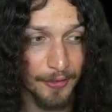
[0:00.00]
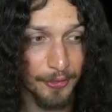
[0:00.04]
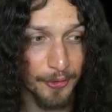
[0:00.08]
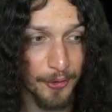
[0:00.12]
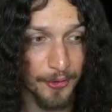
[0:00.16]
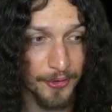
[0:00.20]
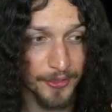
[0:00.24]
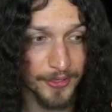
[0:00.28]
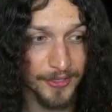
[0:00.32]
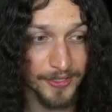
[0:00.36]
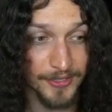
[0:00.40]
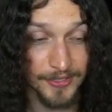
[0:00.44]

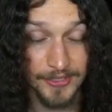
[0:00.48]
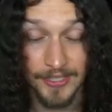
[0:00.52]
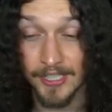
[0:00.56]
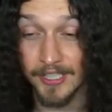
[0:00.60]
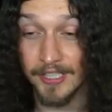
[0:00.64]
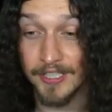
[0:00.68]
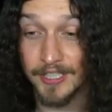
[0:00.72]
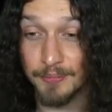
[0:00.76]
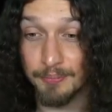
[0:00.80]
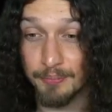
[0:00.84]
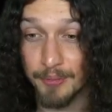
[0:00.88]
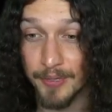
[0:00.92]

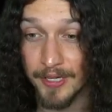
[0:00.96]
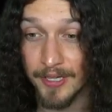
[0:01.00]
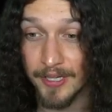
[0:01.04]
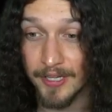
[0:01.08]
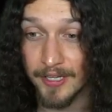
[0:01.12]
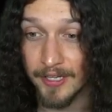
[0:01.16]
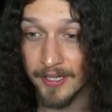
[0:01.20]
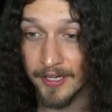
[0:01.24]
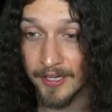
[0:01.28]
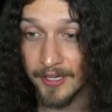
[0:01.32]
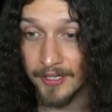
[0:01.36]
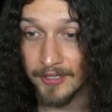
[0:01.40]
36
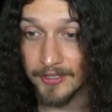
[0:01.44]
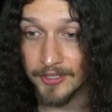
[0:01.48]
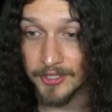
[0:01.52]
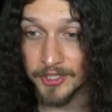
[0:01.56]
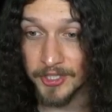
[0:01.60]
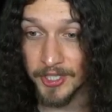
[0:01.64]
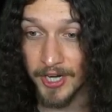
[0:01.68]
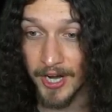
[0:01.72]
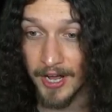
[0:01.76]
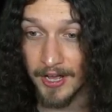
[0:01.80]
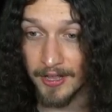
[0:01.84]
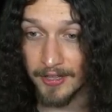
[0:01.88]
being
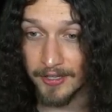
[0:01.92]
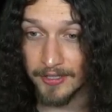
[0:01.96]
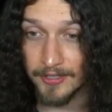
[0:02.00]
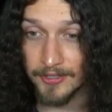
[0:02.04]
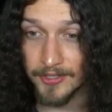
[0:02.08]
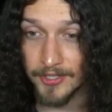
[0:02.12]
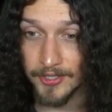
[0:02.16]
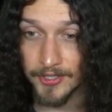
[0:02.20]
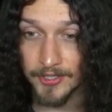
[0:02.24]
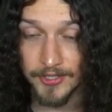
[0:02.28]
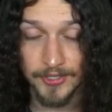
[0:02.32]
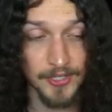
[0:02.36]

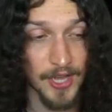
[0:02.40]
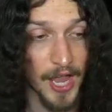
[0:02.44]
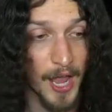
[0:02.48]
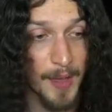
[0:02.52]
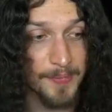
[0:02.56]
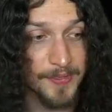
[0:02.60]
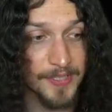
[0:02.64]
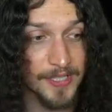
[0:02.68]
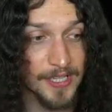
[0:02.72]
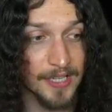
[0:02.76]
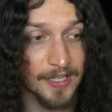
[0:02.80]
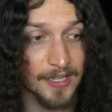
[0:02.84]
challenge
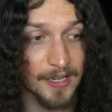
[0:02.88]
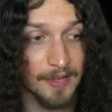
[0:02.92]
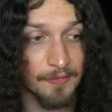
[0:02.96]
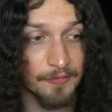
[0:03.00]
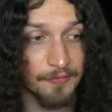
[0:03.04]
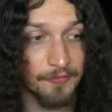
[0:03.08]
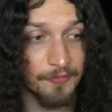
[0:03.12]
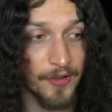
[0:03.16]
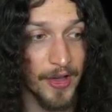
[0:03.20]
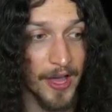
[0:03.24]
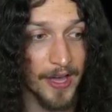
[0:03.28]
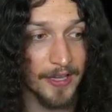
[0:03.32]
accepted. And
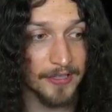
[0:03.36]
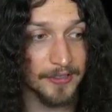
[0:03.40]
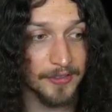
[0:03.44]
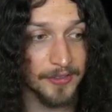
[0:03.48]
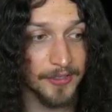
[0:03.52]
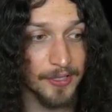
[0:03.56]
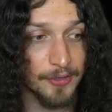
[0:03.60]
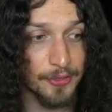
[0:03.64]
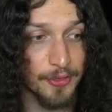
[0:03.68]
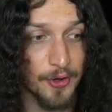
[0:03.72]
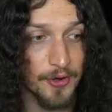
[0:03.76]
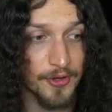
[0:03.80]

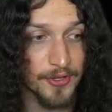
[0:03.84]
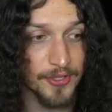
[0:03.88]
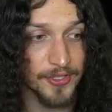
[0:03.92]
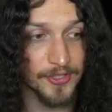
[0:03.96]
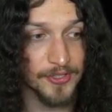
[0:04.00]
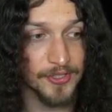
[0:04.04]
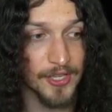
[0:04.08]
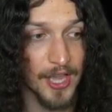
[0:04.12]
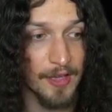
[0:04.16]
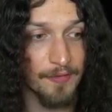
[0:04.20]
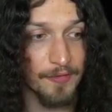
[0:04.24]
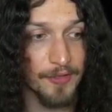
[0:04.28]
finally
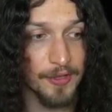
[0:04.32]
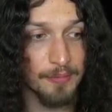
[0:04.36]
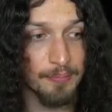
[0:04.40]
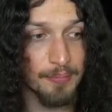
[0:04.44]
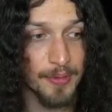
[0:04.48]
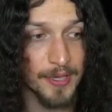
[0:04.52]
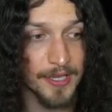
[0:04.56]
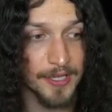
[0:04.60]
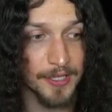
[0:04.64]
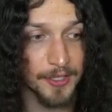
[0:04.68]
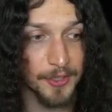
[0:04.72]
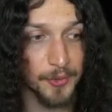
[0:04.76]
37
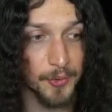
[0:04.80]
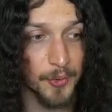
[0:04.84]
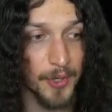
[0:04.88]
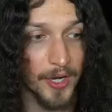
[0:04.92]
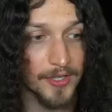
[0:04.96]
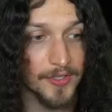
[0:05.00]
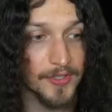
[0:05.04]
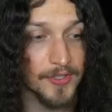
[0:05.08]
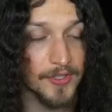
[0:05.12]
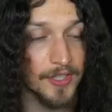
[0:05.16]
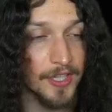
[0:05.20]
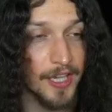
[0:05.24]
being
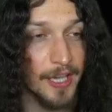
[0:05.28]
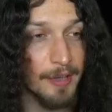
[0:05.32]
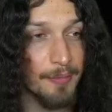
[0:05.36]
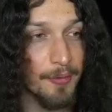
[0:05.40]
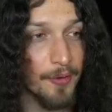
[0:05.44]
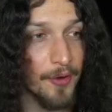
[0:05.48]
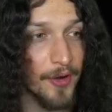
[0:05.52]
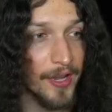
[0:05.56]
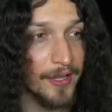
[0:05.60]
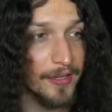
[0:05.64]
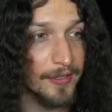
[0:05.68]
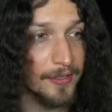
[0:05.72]
quest
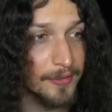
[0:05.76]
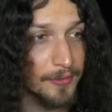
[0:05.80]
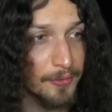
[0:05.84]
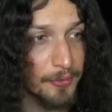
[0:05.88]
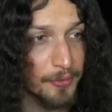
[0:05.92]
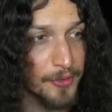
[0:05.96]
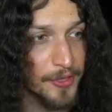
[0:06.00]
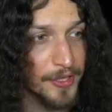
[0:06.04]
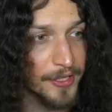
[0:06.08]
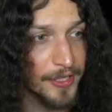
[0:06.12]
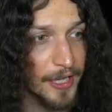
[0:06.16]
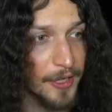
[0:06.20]
keeper. I don't
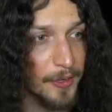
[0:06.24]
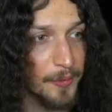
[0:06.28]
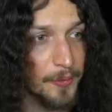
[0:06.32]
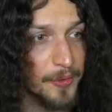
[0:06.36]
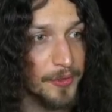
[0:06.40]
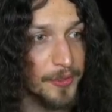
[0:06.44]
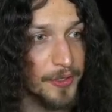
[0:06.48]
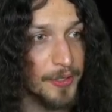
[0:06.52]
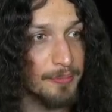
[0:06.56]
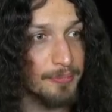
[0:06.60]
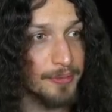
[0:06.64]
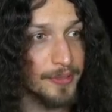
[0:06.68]
think I
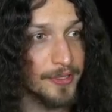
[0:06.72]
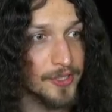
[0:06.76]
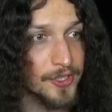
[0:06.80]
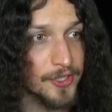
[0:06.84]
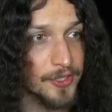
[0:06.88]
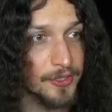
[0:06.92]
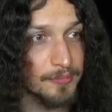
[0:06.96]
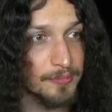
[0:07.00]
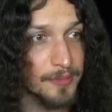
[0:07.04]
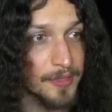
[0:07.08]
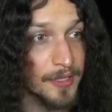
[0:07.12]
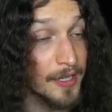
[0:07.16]
really
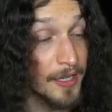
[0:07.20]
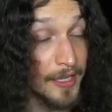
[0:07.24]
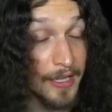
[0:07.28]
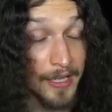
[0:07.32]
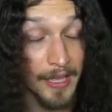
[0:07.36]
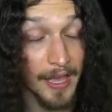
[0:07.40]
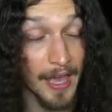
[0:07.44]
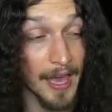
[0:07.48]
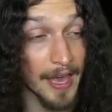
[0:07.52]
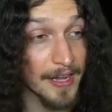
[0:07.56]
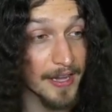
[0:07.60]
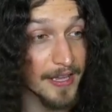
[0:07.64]
butchered
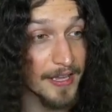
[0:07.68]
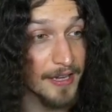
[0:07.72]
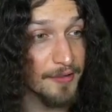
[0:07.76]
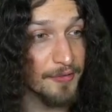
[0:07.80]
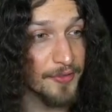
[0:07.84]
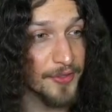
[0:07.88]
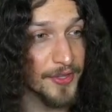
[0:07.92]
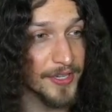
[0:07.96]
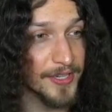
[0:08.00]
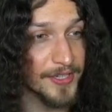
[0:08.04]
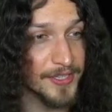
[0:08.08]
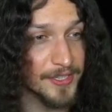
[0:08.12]
any
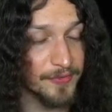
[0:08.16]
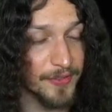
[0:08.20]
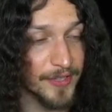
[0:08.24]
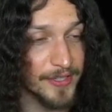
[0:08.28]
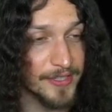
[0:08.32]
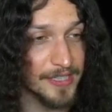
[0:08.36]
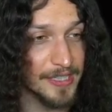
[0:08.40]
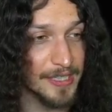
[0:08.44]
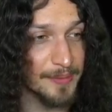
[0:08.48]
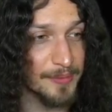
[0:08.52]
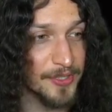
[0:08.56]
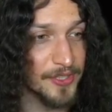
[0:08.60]
of these. If I
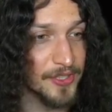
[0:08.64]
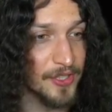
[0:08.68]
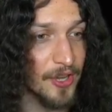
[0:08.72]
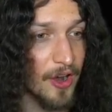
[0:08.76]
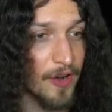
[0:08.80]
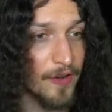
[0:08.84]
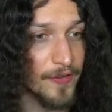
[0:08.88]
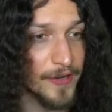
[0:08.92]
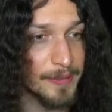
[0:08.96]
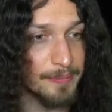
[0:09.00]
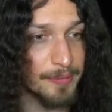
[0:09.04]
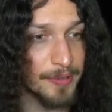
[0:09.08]
did, I'm
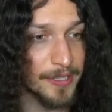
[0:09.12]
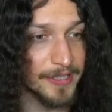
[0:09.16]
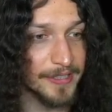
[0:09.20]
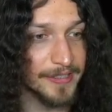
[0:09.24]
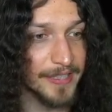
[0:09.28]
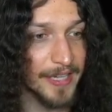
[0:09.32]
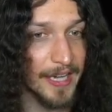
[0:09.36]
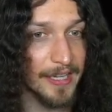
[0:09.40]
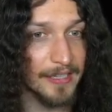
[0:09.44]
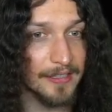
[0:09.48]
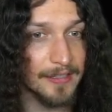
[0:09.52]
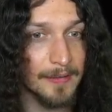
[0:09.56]
sorry. But
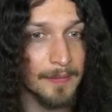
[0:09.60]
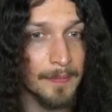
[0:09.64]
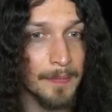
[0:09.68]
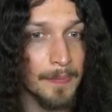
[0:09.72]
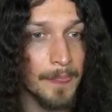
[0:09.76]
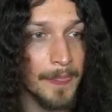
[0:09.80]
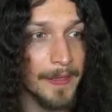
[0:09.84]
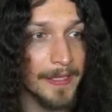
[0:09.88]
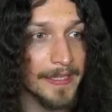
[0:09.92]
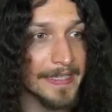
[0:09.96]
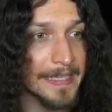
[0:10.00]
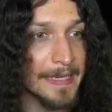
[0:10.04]
again,
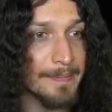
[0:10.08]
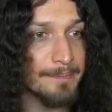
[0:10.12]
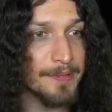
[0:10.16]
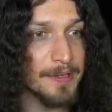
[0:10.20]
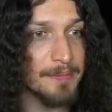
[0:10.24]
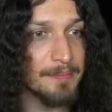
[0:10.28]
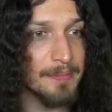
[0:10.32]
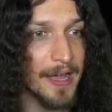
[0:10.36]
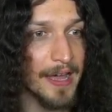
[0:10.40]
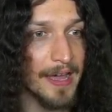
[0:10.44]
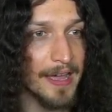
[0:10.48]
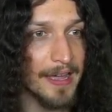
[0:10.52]
keep
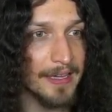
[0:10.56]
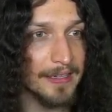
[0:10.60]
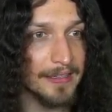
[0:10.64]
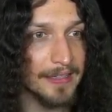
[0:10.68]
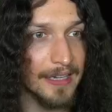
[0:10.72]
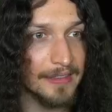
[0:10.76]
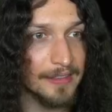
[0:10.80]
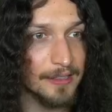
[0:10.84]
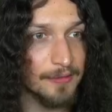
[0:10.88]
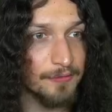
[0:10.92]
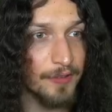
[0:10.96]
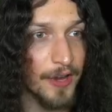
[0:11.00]
in mind
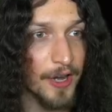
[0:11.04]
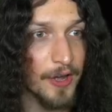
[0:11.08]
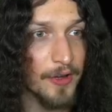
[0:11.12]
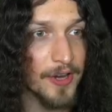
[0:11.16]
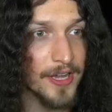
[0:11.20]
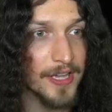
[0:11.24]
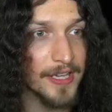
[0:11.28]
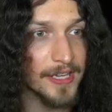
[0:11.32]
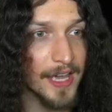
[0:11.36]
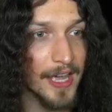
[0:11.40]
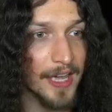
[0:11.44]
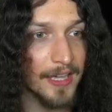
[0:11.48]
at the
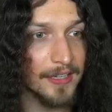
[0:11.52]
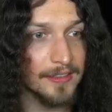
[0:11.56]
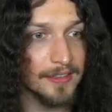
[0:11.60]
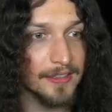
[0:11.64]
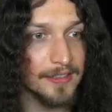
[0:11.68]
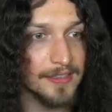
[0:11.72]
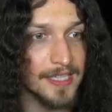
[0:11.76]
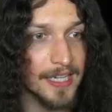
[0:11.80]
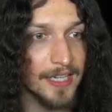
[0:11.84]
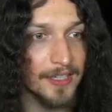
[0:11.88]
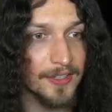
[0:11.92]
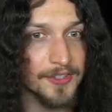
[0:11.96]
very end,
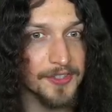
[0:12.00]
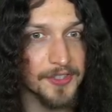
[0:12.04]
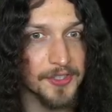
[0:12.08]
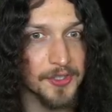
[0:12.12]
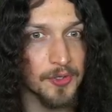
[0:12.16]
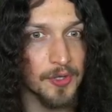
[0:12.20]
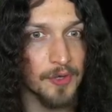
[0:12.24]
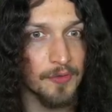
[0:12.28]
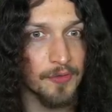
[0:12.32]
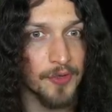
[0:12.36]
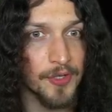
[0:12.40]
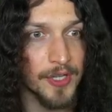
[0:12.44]
it tells
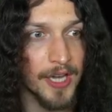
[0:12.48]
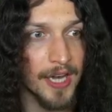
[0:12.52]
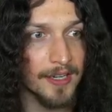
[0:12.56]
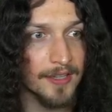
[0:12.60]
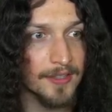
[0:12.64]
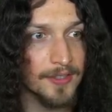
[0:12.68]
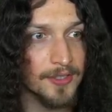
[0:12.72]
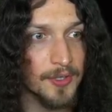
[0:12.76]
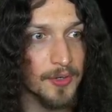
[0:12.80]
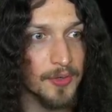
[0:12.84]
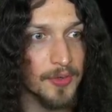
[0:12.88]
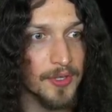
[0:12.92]
you if you got to
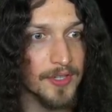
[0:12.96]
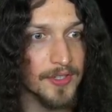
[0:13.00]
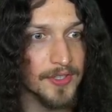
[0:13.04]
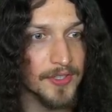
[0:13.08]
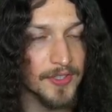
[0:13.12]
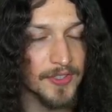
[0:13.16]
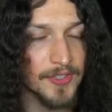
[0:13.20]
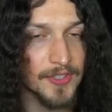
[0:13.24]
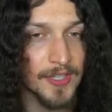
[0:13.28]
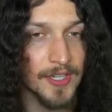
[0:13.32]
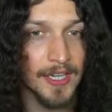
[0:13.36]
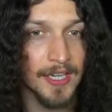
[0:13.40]
do
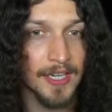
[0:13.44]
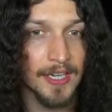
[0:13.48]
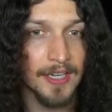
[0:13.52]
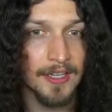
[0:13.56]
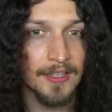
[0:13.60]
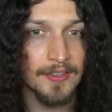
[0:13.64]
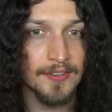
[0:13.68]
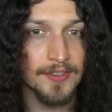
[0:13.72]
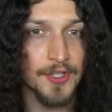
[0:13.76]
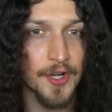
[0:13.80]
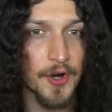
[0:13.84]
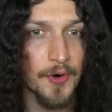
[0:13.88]
this
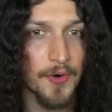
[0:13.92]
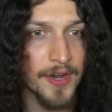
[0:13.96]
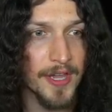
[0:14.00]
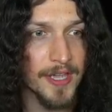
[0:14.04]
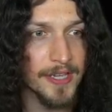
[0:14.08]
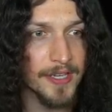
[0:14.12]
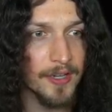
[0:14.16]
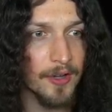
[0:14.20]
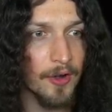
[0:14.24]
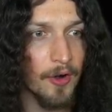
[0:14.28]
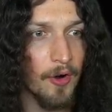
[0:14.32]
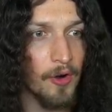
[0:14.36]

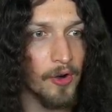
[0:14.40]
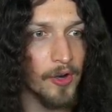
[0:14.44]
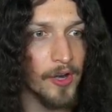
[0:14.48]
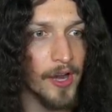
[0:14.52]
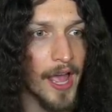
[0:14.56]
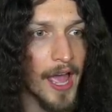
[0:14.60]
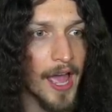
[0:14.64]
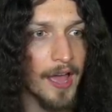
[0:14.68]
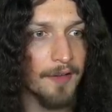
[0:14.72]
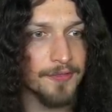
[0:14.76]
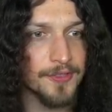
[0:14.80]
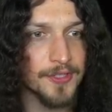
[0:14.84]
during or
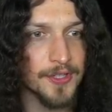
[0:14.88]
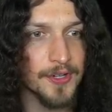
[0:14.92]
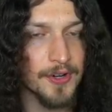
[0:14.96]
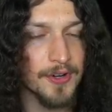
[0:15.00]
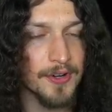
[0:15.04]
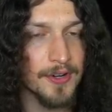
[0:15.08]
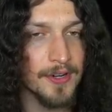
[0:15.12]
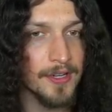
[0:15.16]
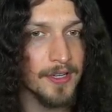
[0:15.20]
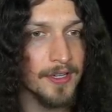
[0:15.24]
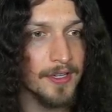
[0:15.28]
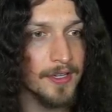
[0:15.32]

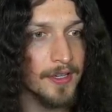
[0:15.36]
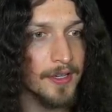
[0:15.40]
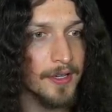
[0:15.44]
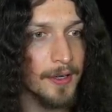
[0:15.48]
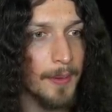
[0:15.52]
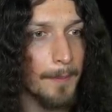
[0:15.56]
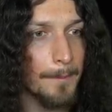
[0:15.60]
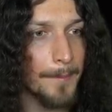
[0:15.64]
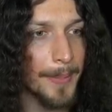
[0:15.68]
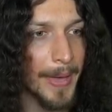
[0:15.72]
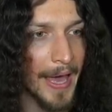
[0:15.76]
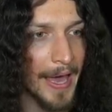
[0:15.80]
after
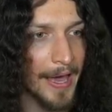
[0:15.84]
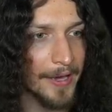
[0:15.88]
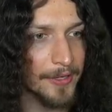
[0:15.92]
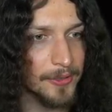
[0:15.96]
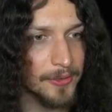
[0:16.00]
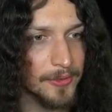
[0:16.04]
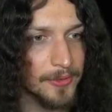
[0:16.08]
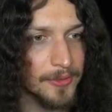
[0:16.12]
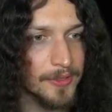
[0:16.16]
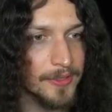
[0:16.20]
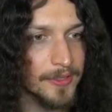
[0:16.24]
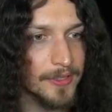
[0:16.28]

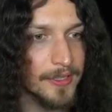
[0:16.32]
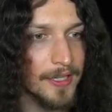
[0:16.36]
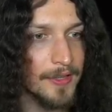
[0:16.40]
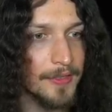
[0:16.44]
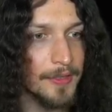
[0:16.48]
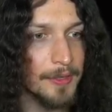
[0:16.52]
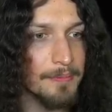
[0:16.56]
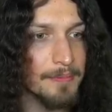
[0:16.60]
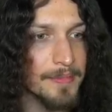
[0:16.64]
battle, in the